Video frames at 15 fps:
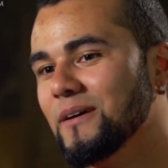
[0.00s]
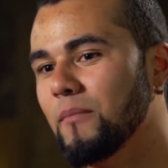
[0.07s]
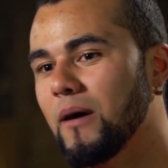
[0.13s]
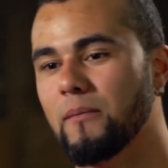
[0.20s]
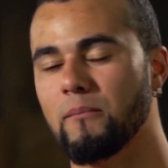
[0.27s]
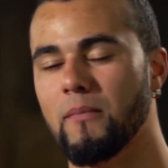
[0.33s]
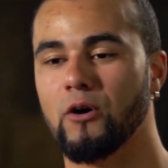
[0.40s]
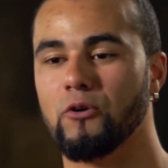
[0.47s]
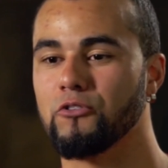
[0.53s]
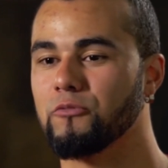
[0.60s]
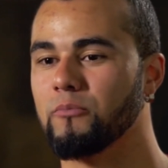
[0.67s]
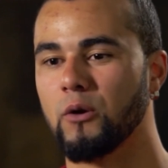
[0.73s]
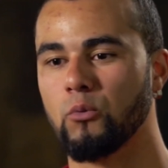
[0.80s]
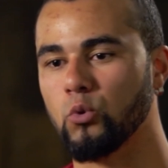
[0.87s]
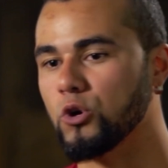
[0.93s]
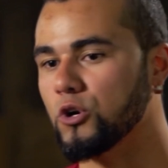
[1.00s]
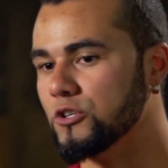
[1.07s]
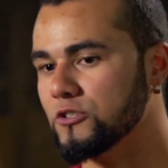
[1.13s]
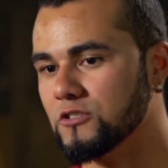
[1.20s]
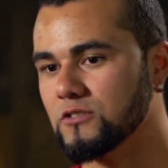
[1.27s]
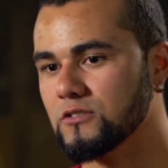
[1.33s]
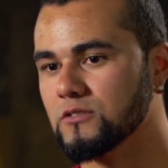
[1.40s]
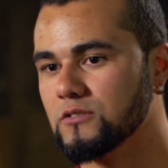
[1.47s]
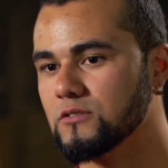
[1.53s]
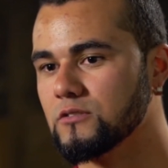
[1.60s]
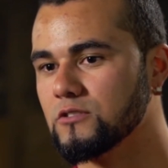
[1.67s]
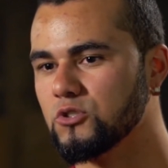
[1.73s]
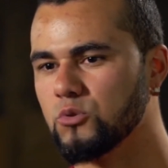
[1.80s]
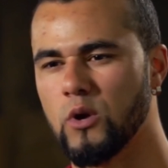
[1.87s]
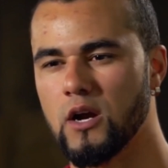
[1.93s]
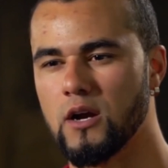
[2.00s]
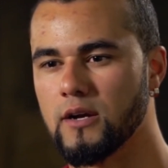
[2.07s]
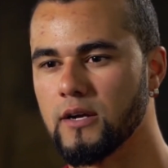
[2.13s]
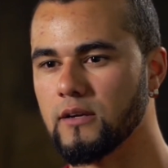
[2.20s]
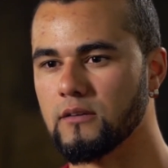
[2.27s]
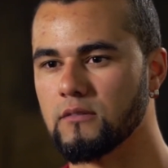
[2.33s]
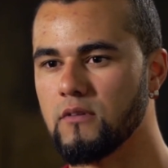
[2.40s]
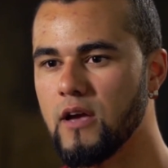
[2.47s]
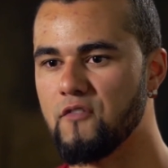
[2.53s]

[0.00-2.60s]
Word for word: My mouth, my words, swearing,